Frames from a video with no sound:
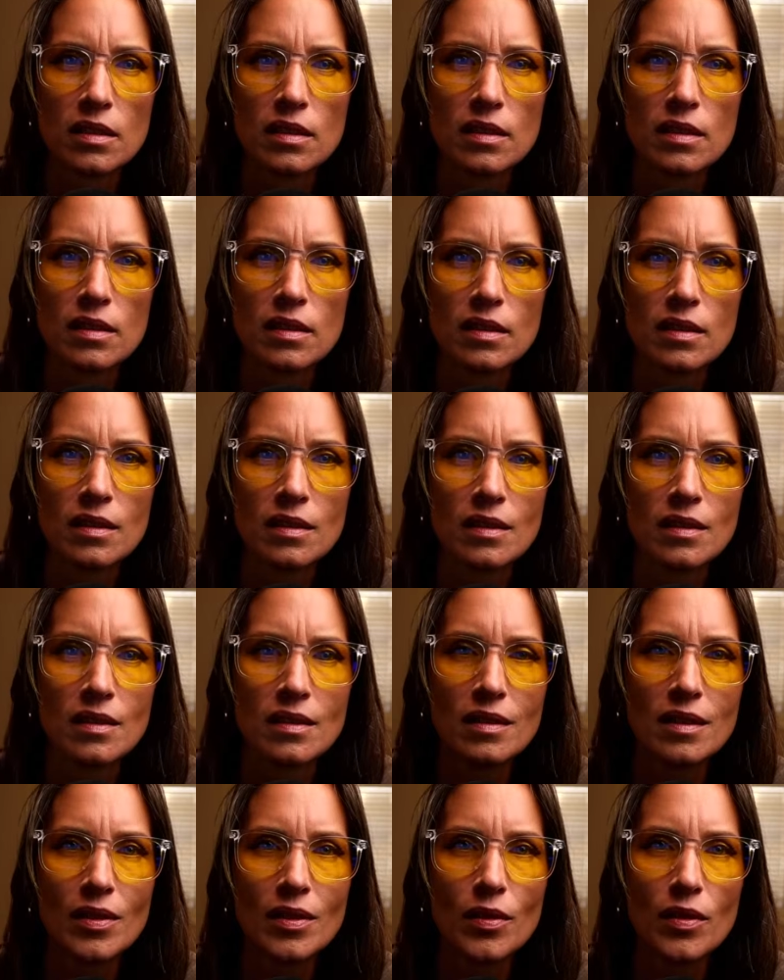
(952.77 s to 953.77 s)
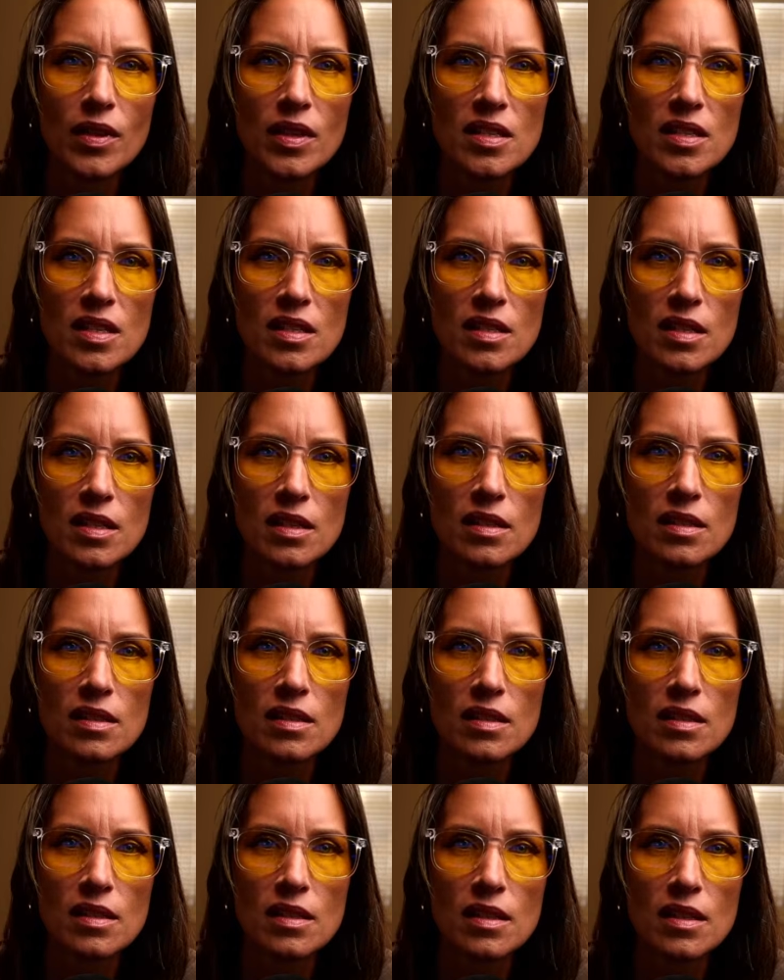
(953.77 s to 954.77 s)
No, this
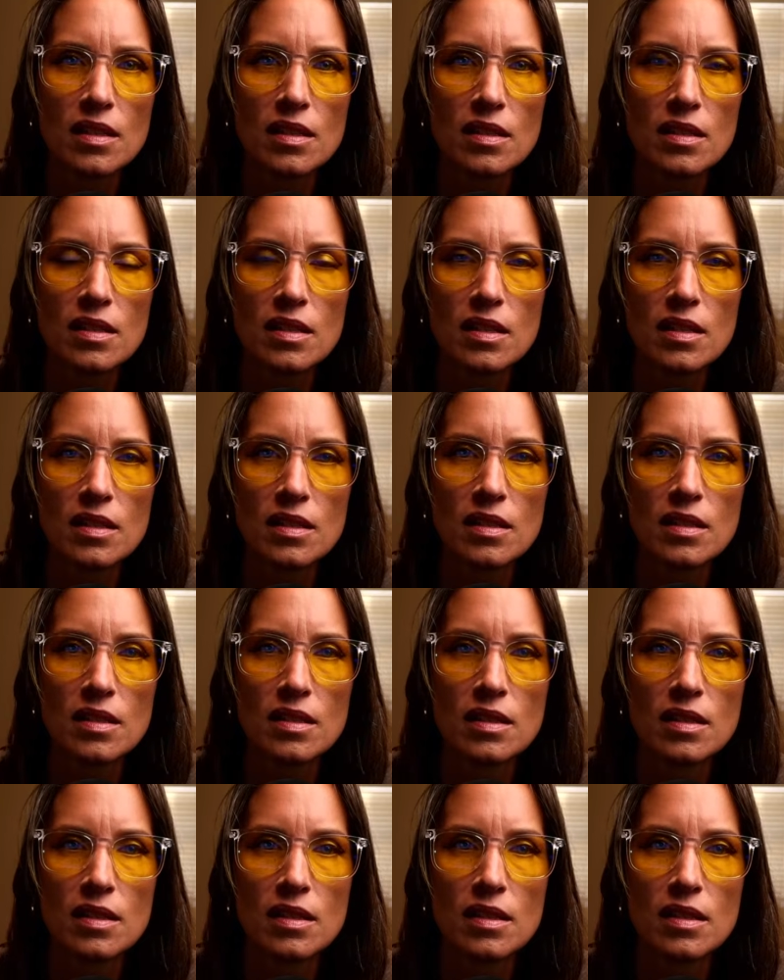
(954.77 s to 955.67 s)
isn't. This is